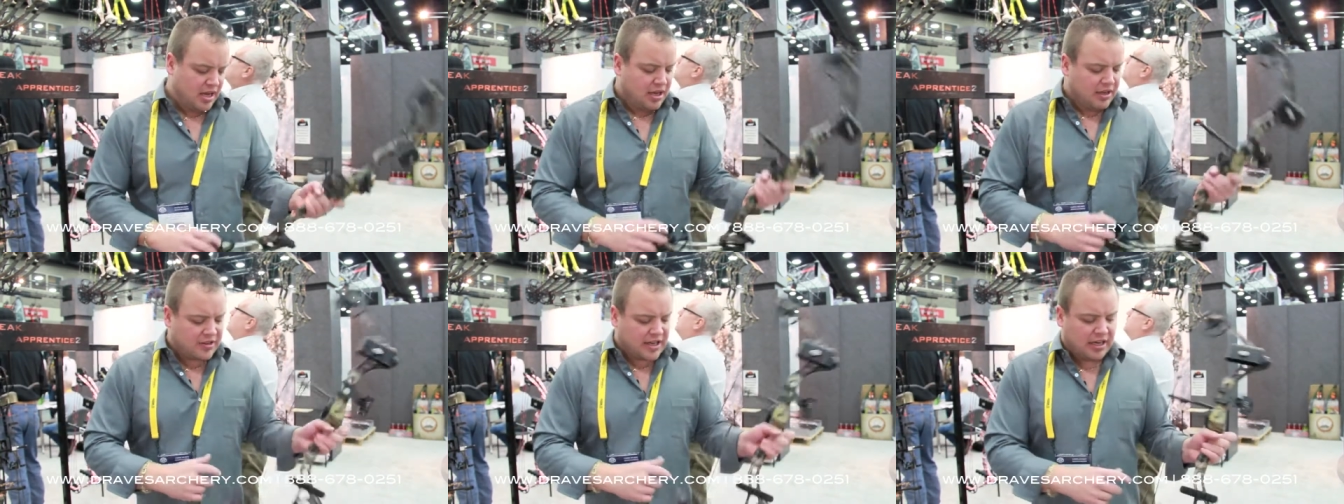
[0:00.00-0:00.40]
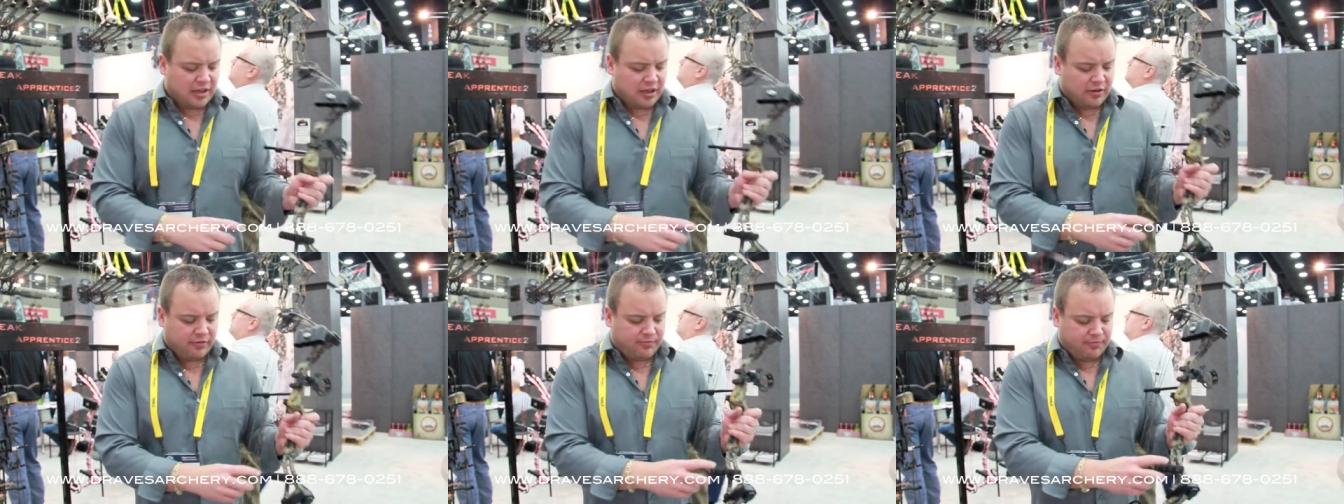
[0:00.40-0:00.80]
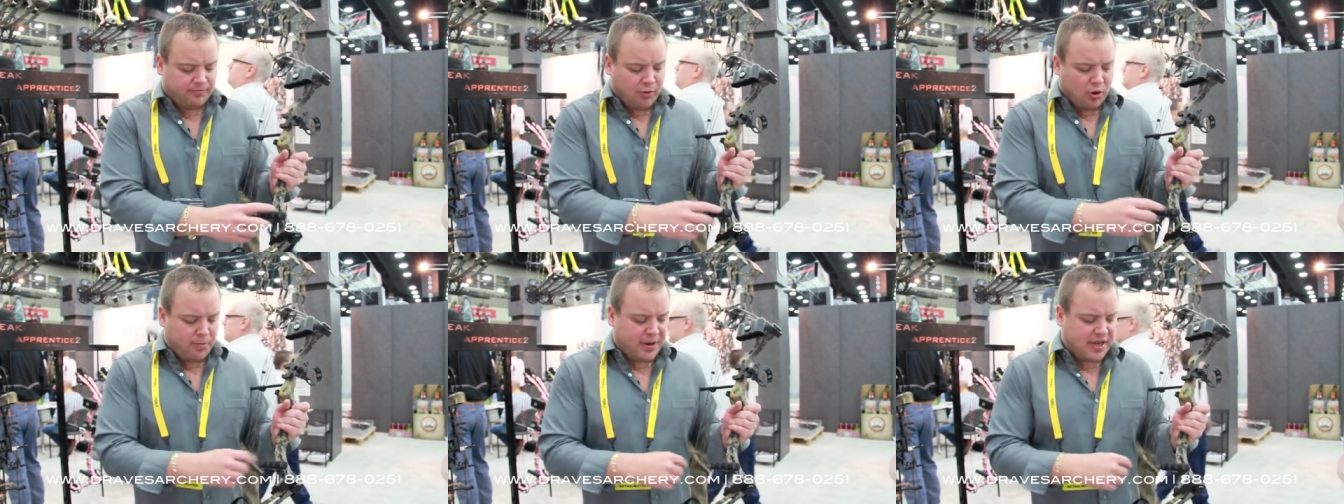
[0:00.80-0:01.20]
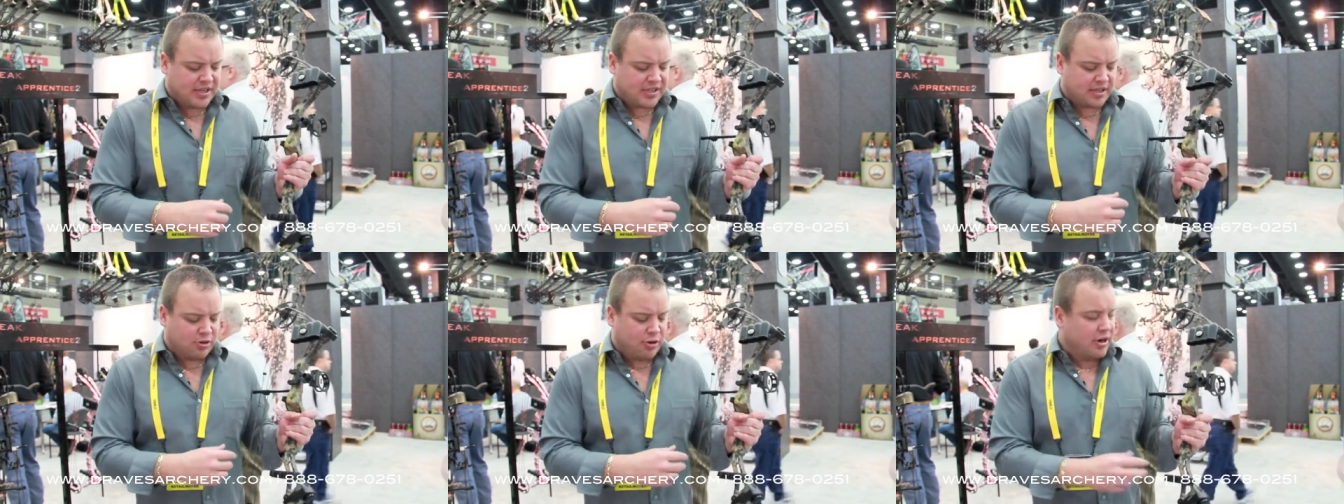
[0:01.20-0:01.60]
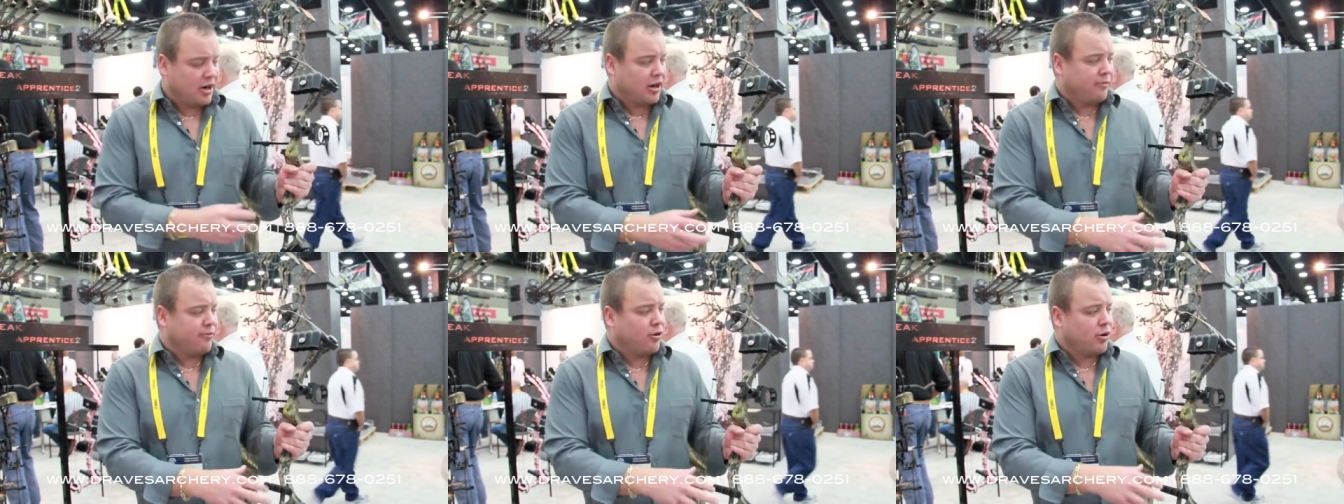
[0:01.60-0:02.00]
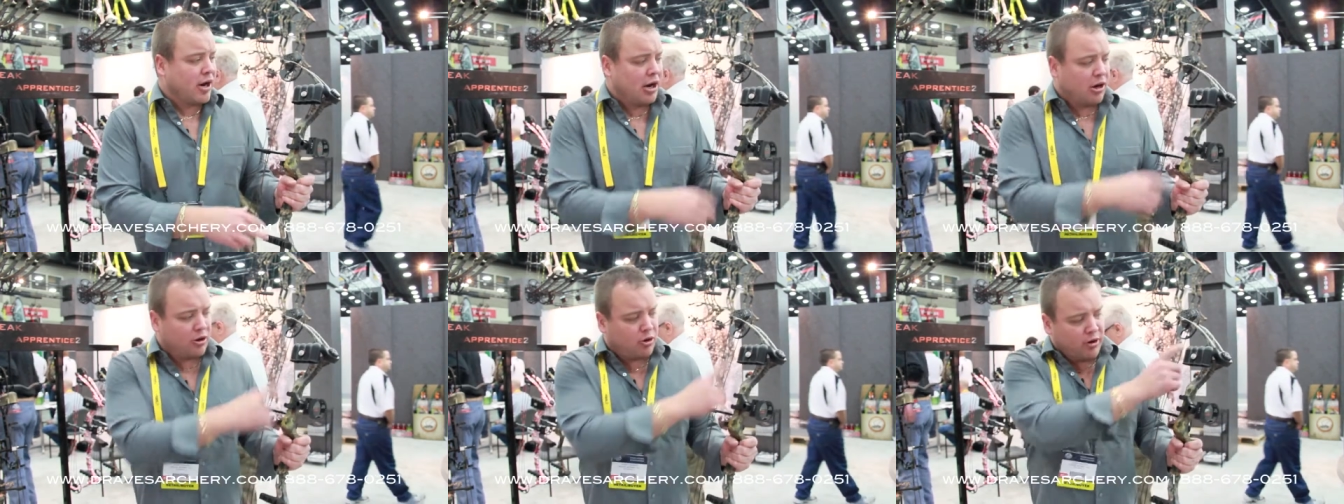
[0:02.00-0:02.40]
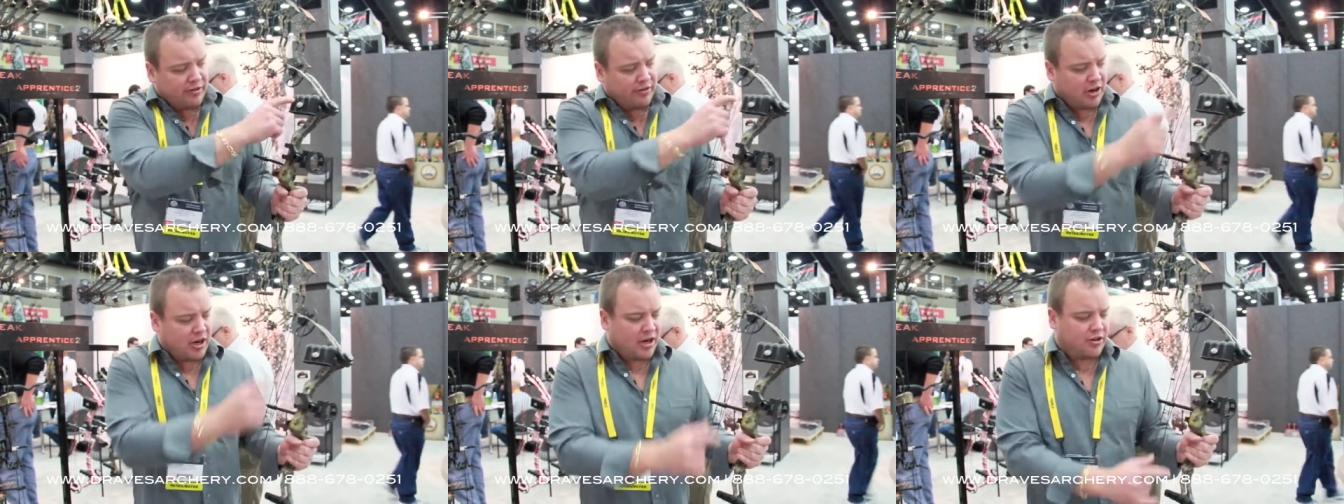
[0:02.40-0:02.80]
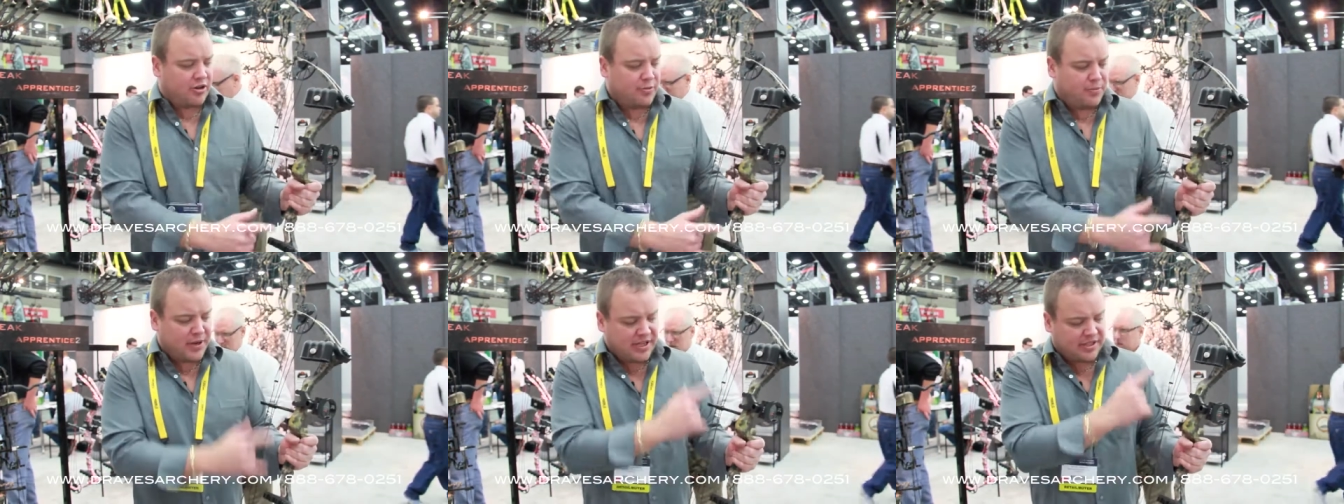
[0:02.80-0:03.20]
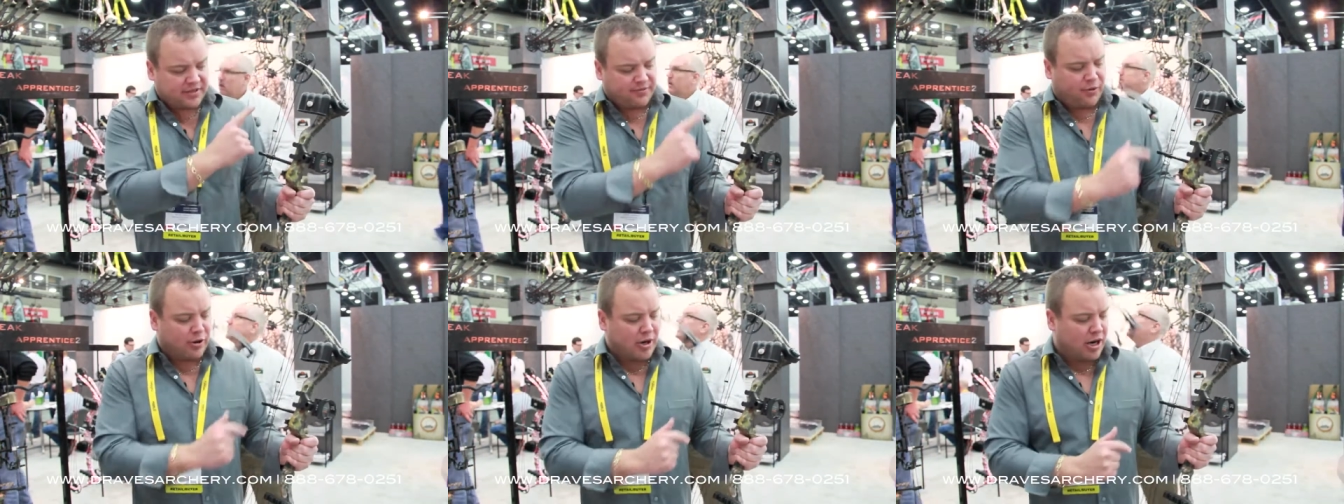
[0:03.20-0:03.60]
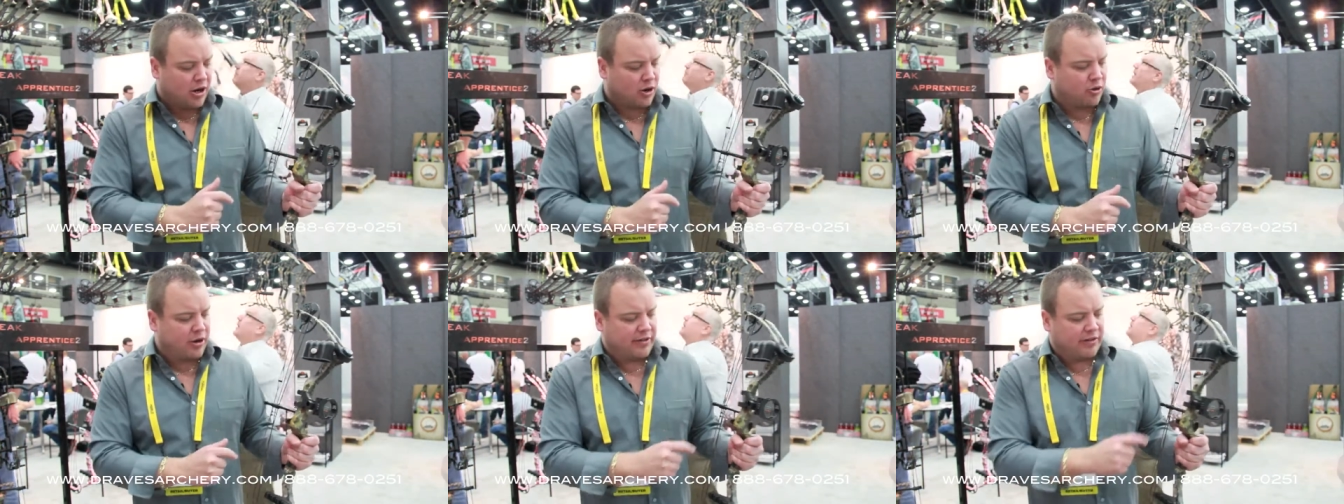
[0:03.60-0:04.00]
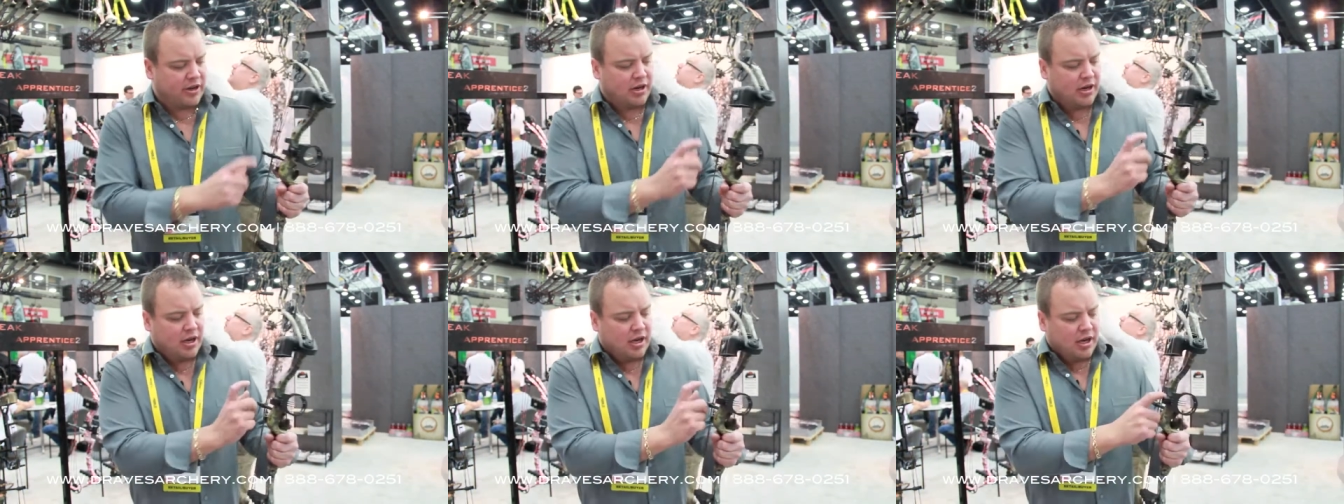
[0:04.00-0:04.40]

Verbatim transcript: It's got a little four-piece, uh, four-arrow quiver on it, two-piece, four-arrow quiver,